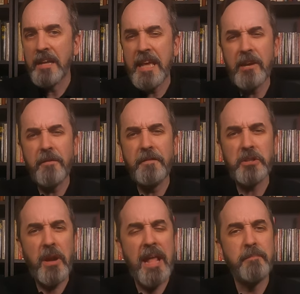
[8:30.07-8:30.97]
Giger and
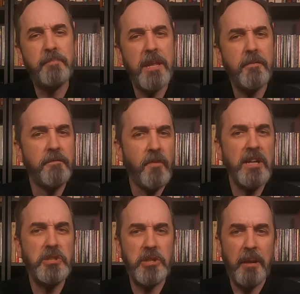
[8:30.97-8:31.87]
Fisher had a bit of a
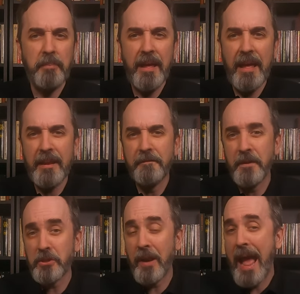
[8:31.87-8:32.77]
friendship, and
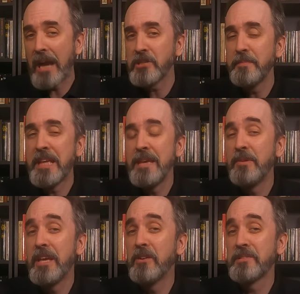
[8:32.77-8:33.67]
Fisher actually became
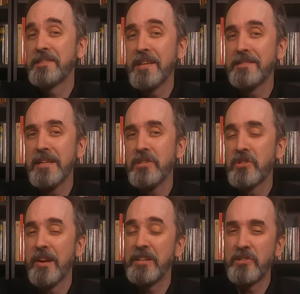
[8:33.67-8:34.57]
Giger's assistant
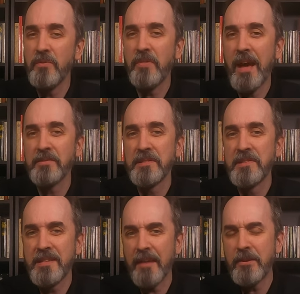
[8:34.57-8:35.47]
starting in
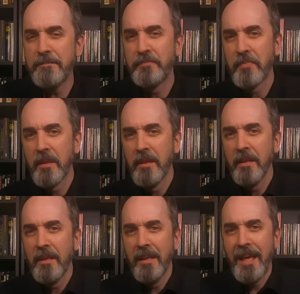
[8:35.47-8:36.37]
2007.
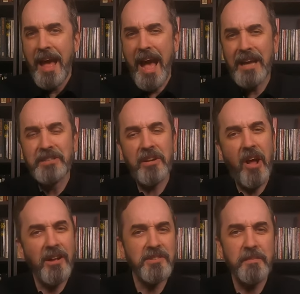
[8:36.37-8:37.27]
I should
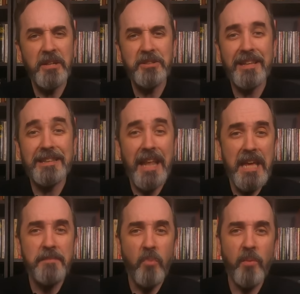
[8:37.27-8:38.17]
also mention that
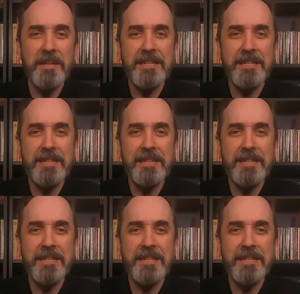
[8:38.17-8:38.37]
like Morbid